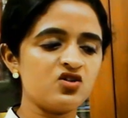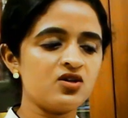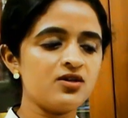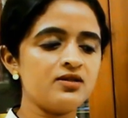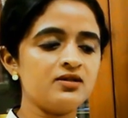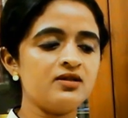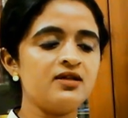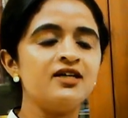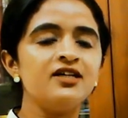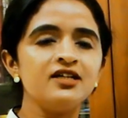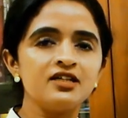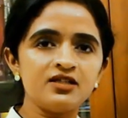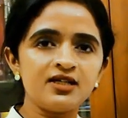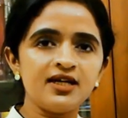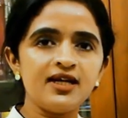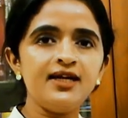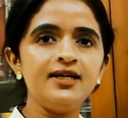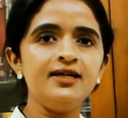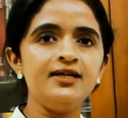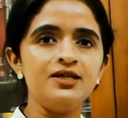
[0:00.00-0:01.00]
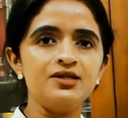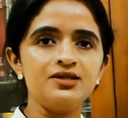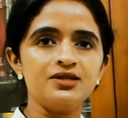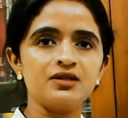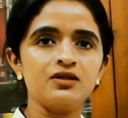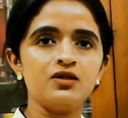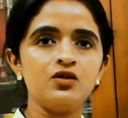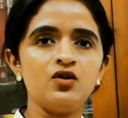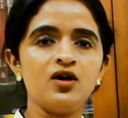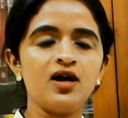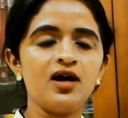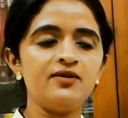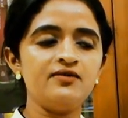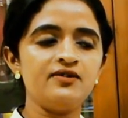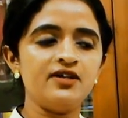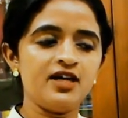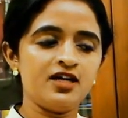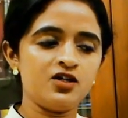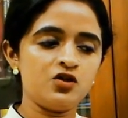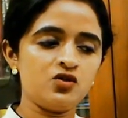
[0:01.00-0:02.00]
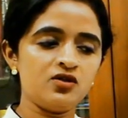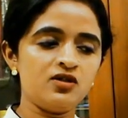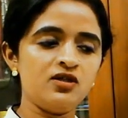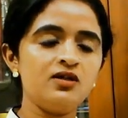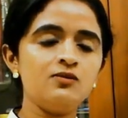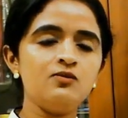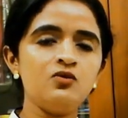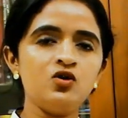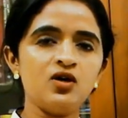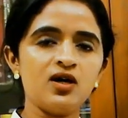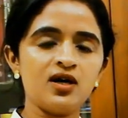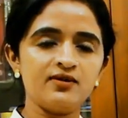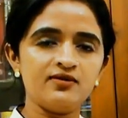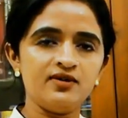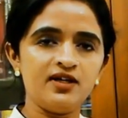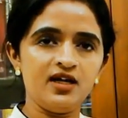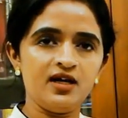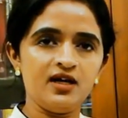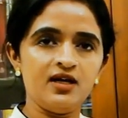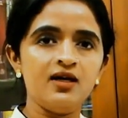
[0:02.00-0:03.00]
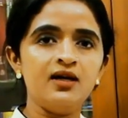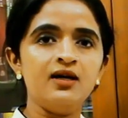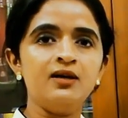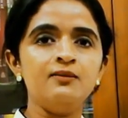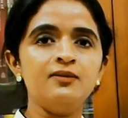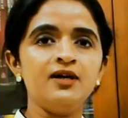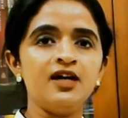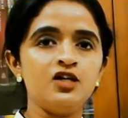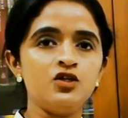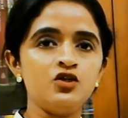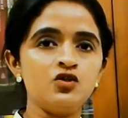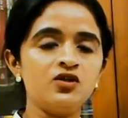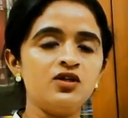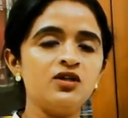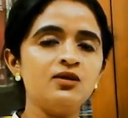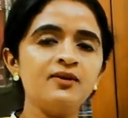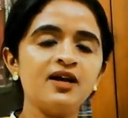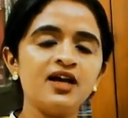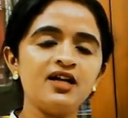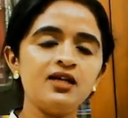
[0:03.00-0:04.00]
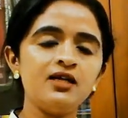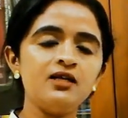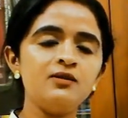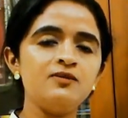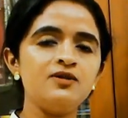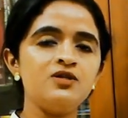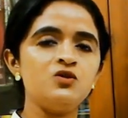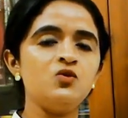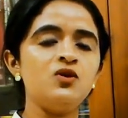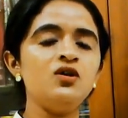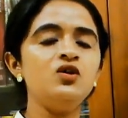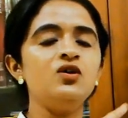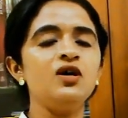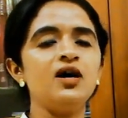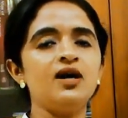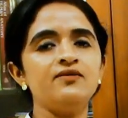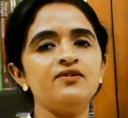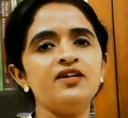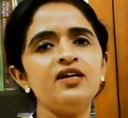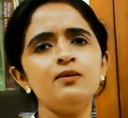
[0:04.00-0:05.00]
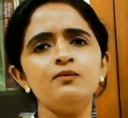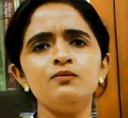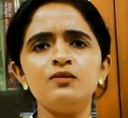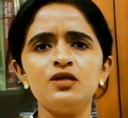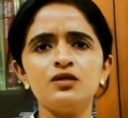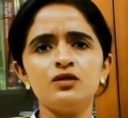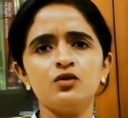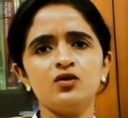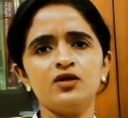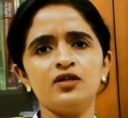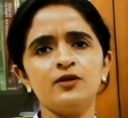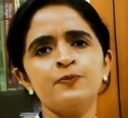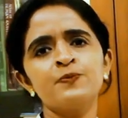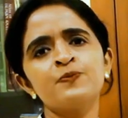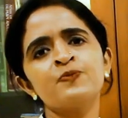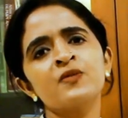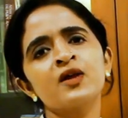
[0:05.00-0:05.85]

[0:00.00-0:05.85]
just three discs. You have the ectoderm, you have the endoderm, and in between you have the mesoderm.